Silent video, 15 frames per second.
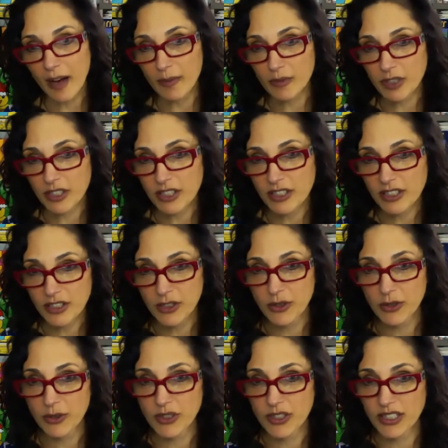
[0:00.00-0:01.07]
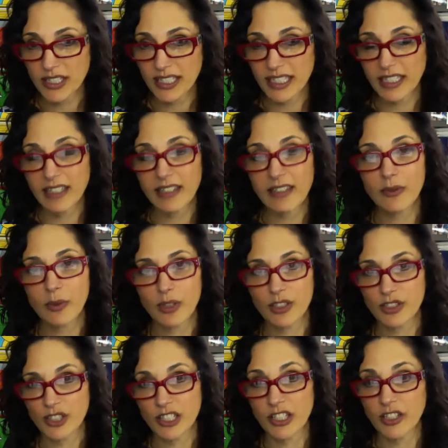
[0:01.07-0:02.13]
Just to see what
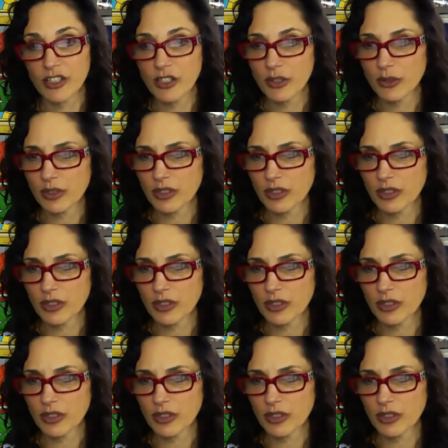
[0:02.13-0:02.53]
she could do,